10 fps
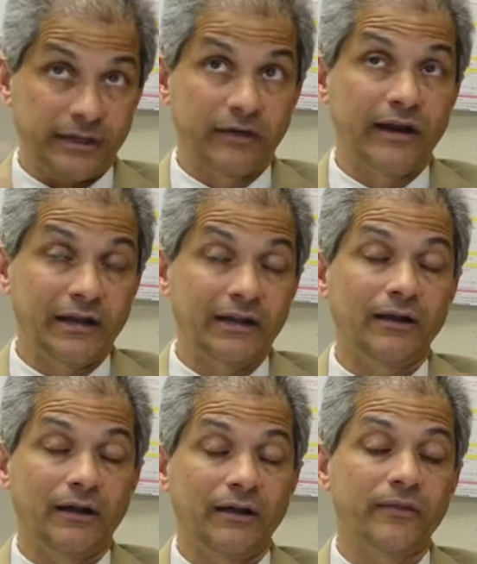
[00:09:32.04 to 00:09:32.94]
greatly
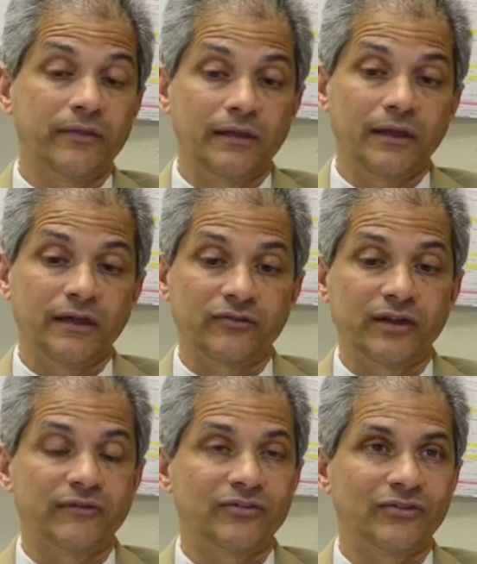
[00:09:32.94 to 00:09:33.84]
on the
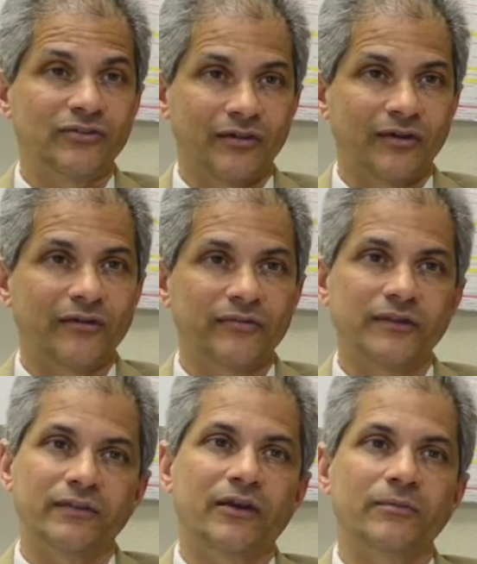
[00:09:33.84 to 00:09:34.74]
services of the
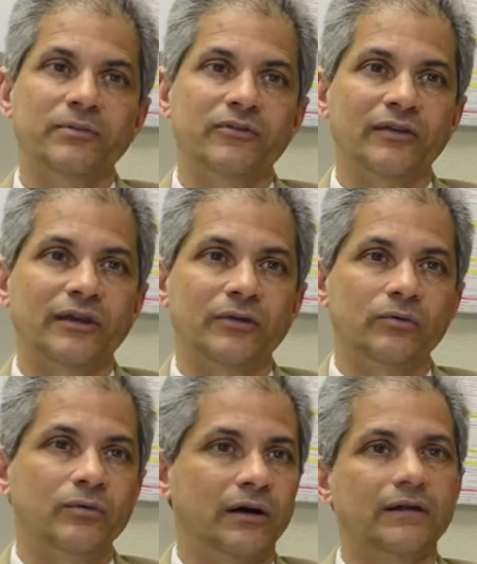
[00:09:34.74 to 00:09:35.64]
therapists here,
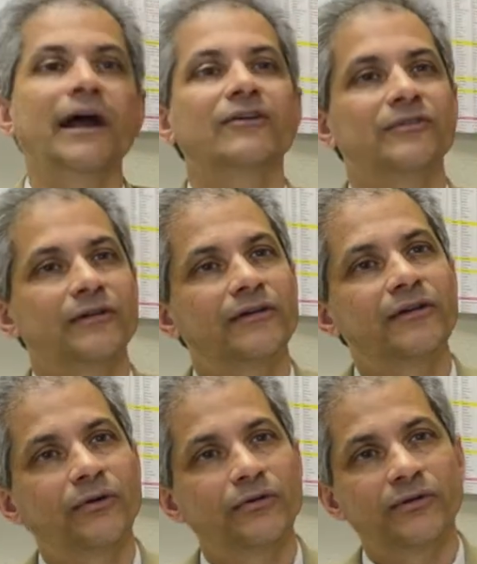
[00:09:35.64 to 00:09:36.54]
who are excellent and
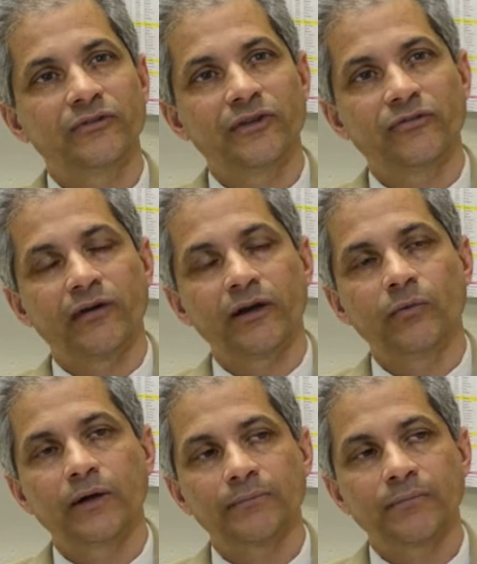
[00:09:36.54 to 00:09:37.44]
know these kids very
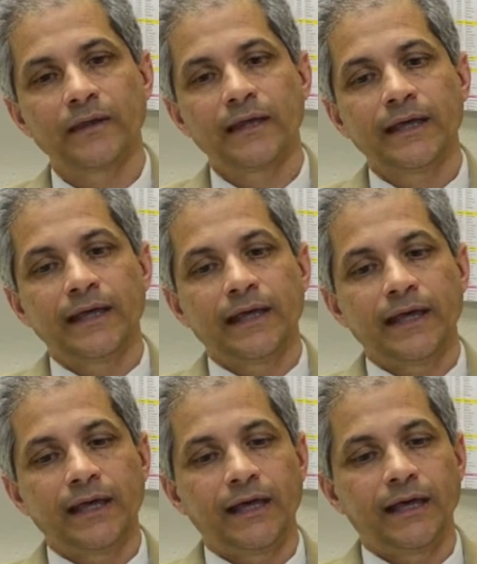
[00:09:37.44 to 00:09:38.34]
well,
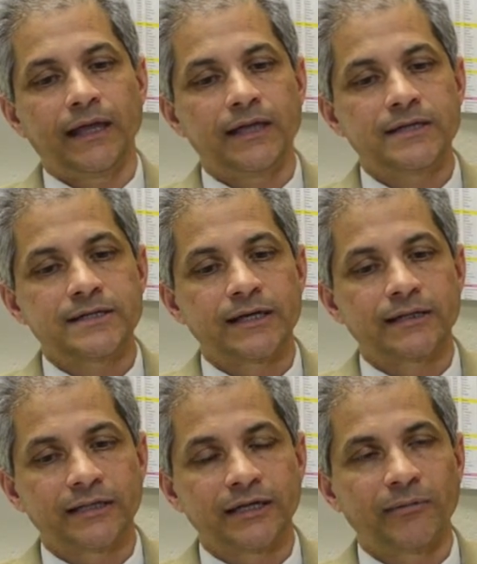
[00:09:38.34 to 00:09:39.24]
and
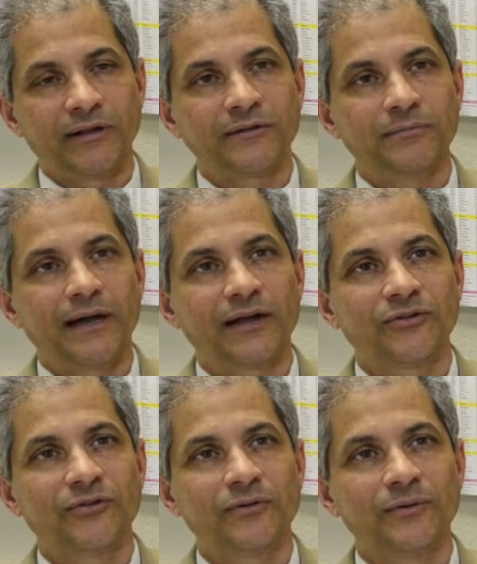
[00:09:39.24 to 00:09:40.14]
can bring them back
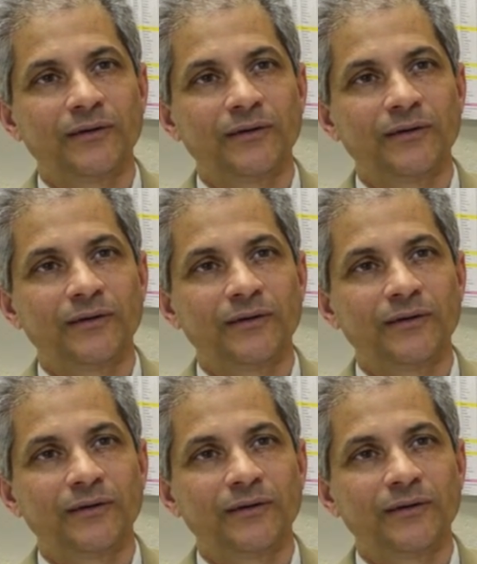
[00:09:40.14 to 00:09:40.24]
to